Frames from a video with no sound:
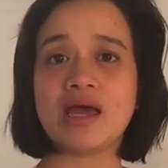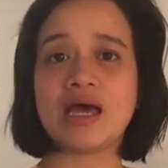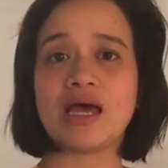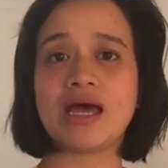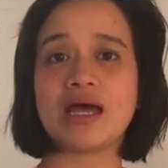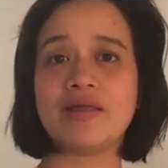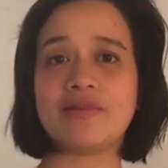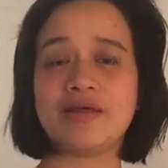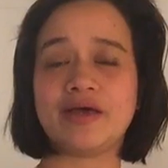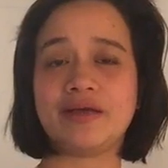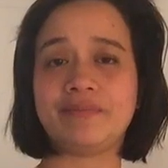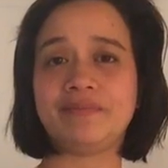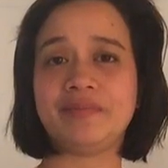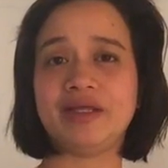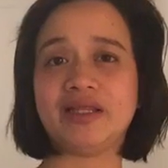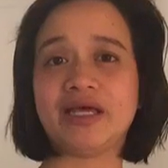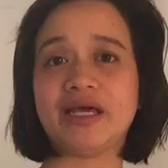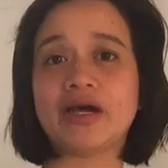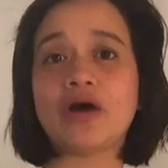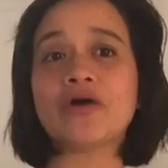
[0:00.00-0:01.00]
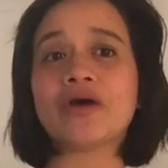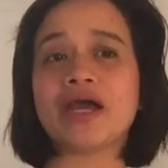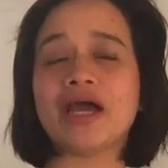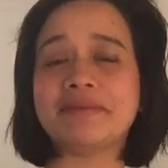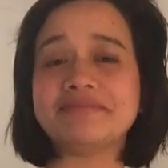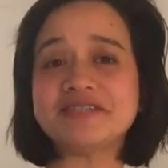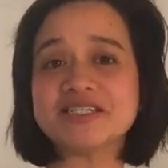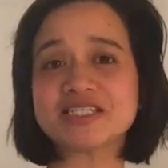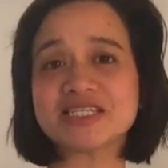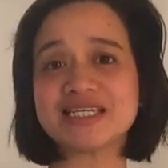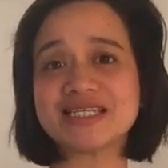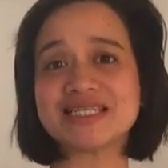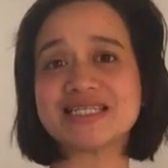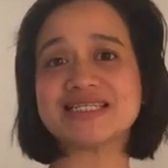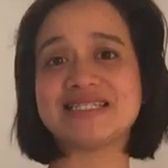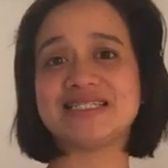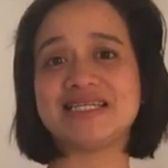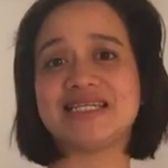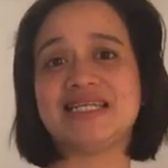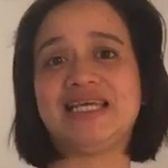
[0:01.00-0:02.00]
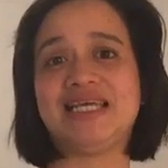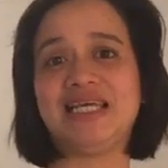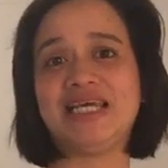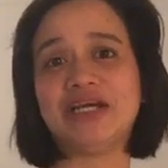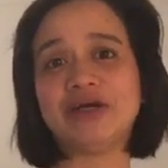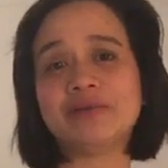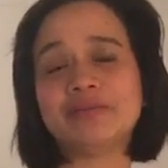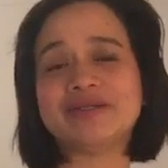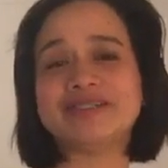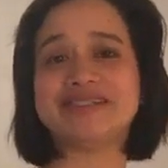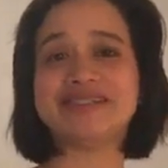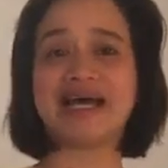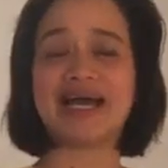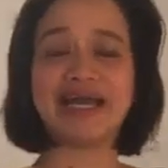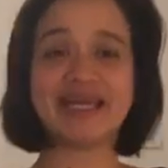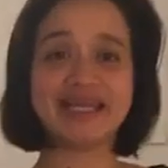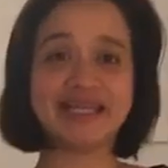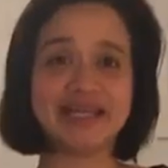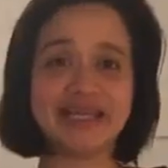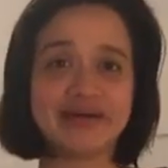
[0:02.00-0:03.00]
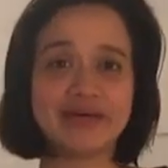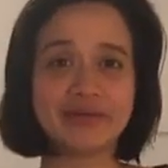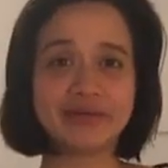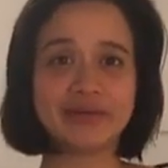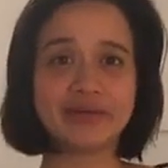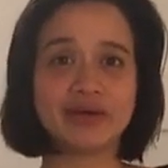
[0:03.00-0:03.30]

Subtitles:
And then be like, okay, I'm just going to sit here beside you.